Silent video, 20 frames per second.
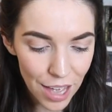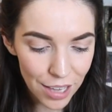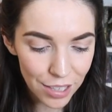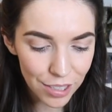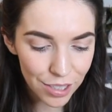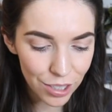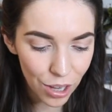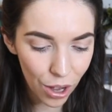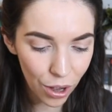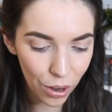
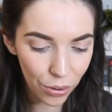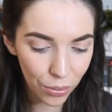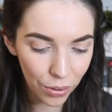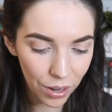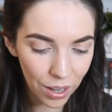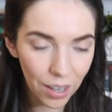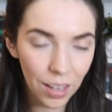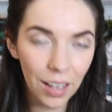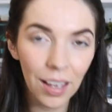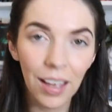
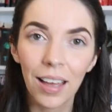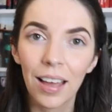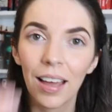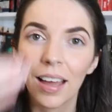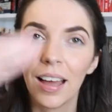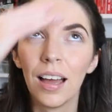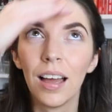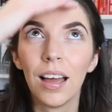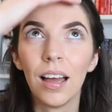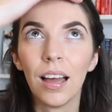So,
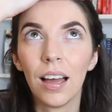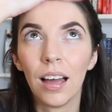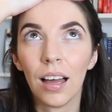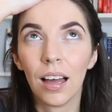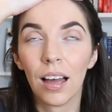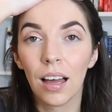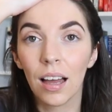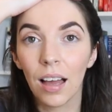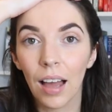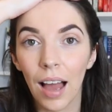
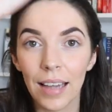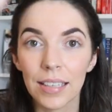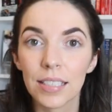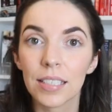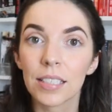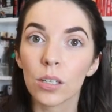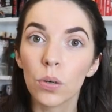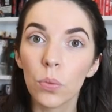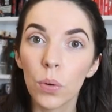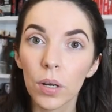I
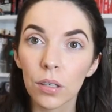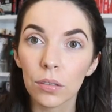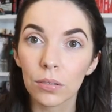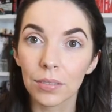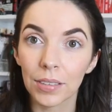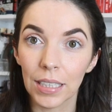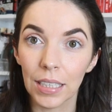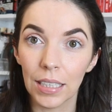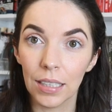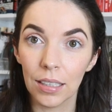still want to
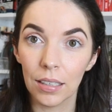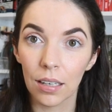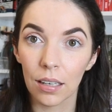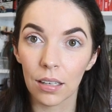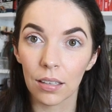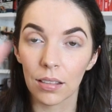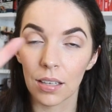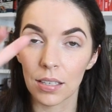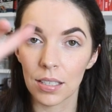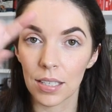read
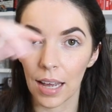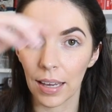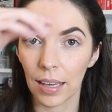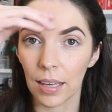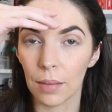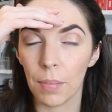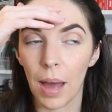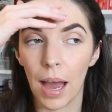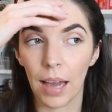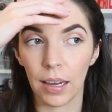the
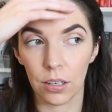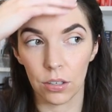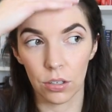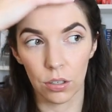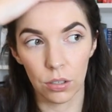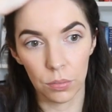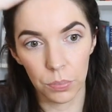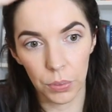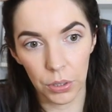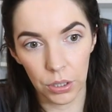second Maggot
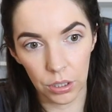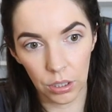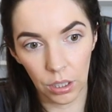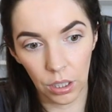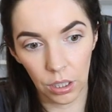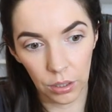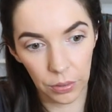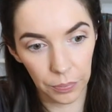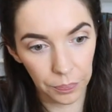Girl book,